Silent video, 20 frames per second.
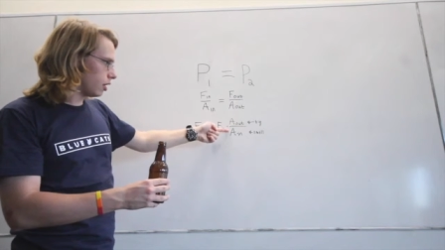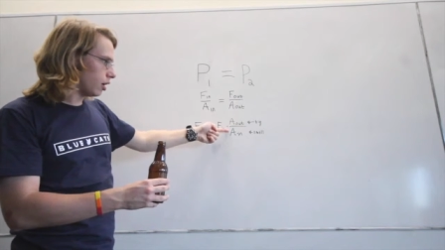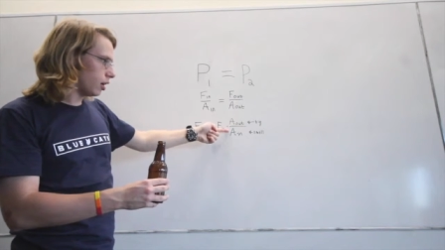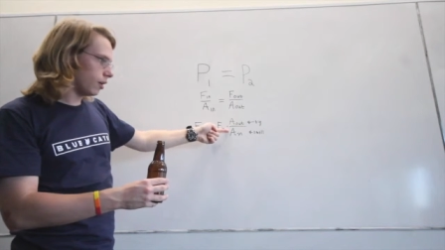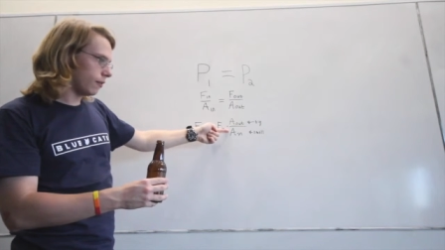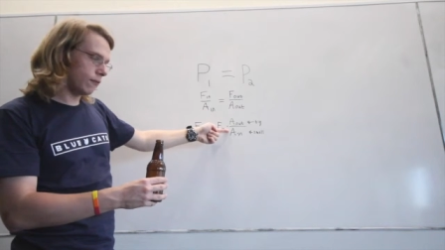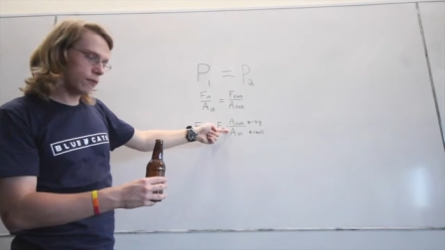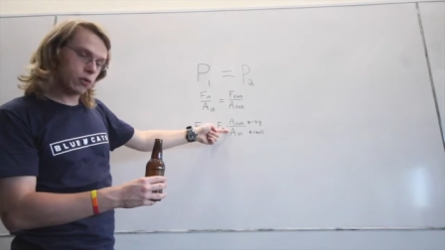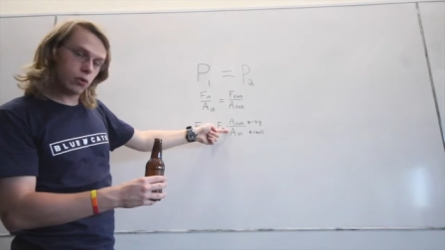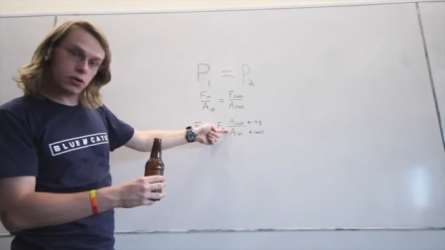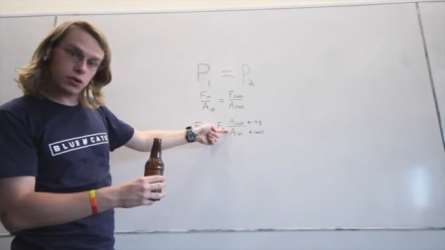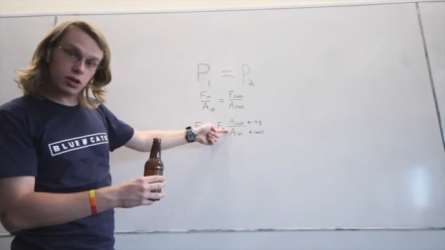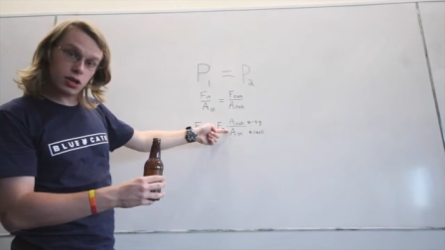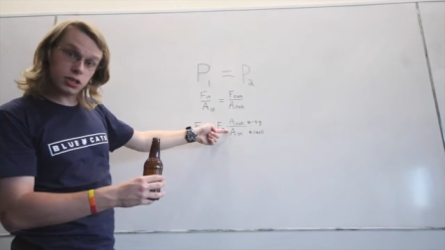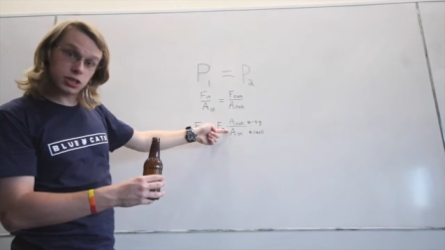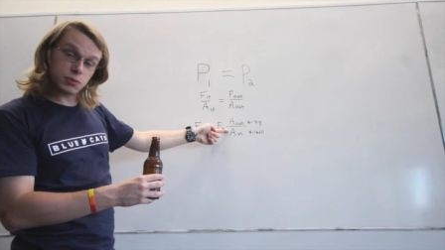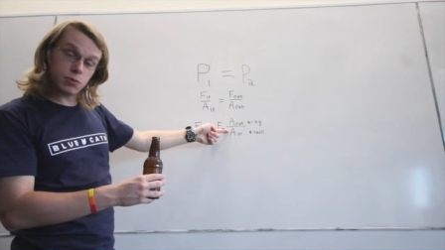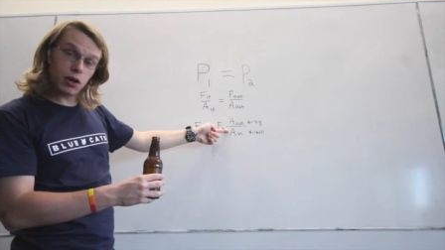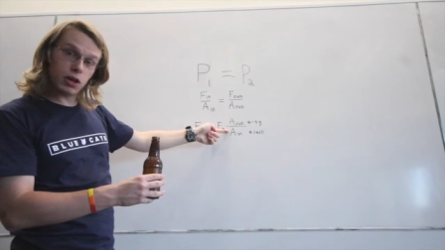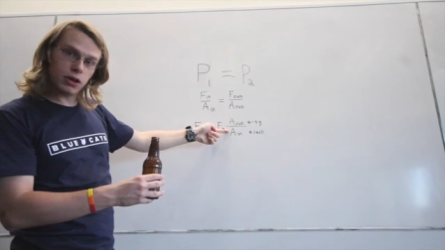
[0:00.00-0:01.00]

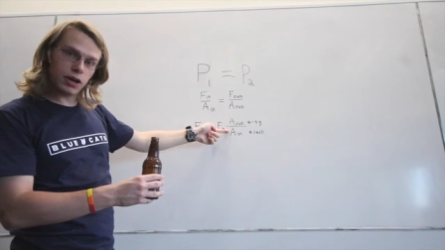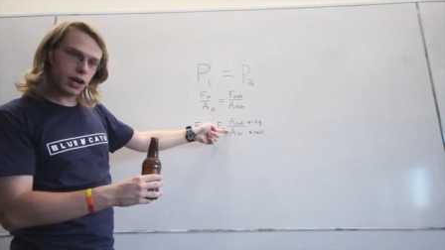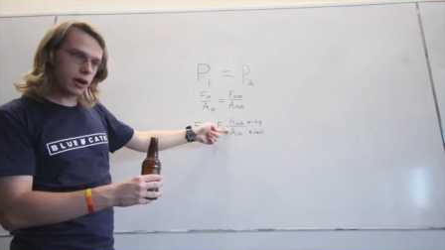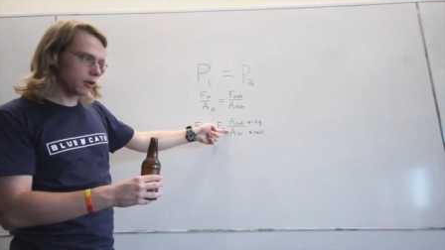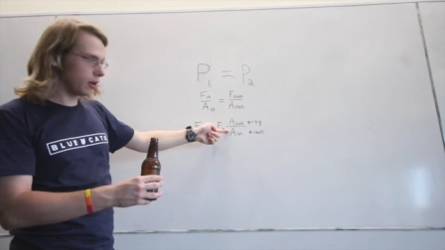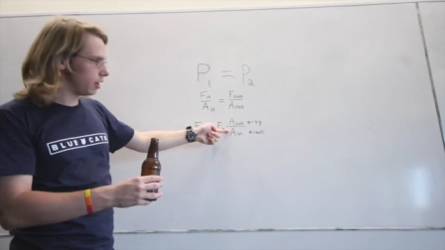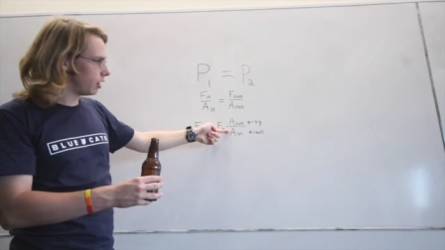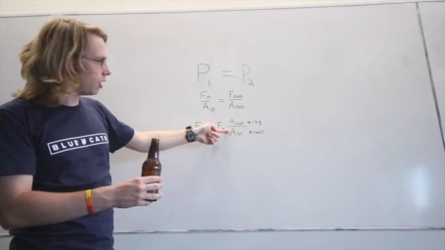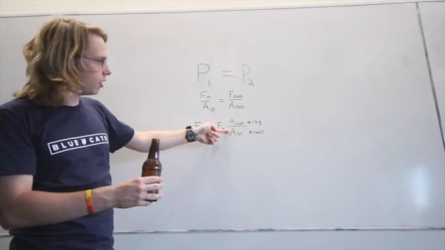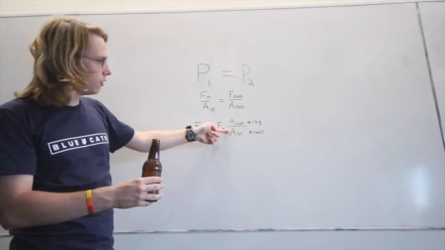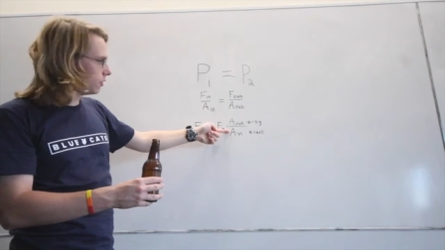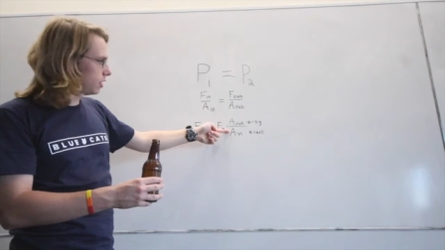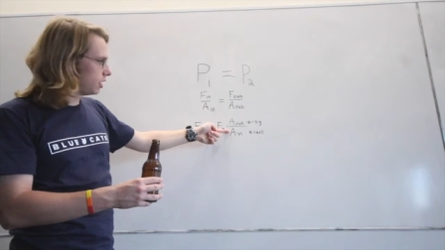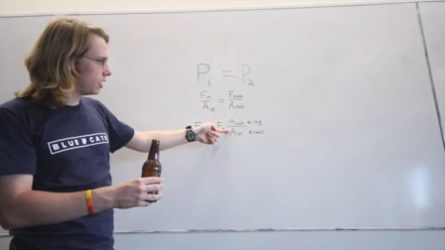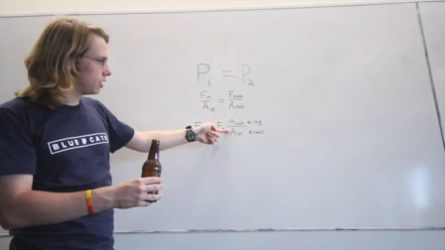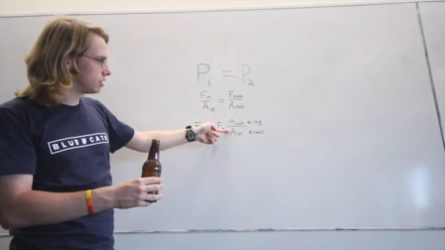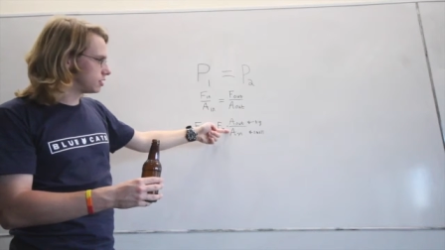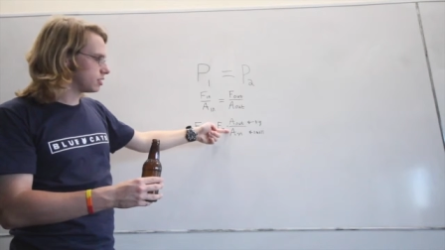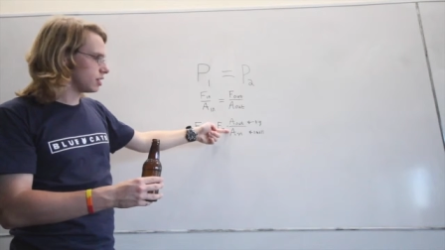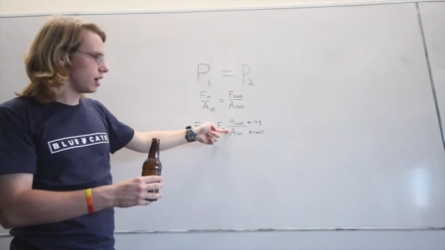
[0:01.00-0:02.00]
area on the
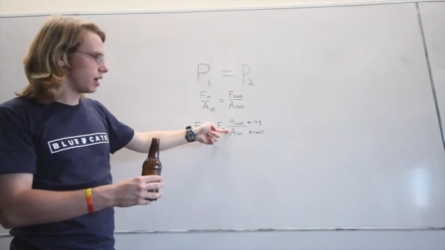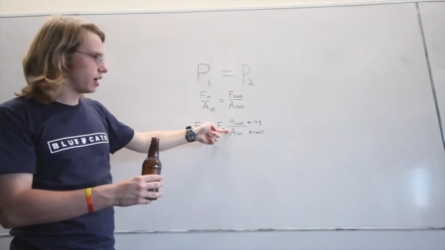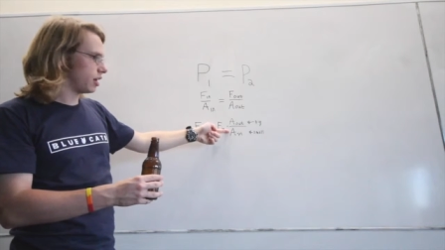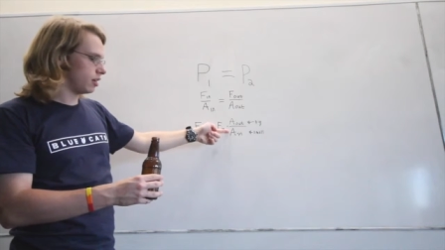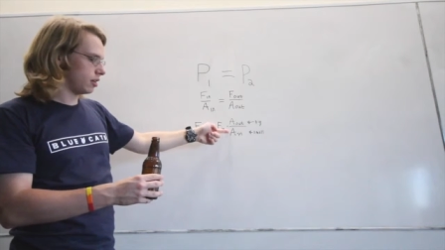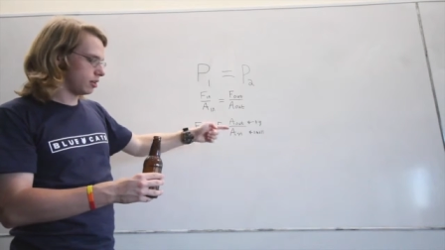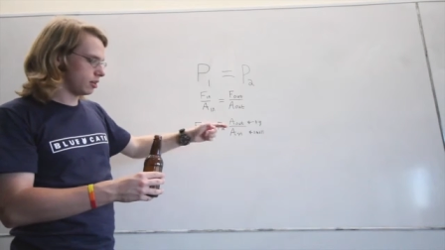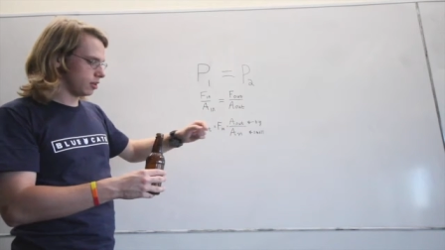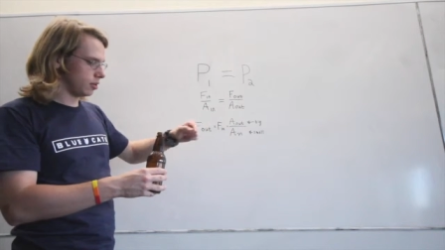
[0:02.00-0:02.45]
inside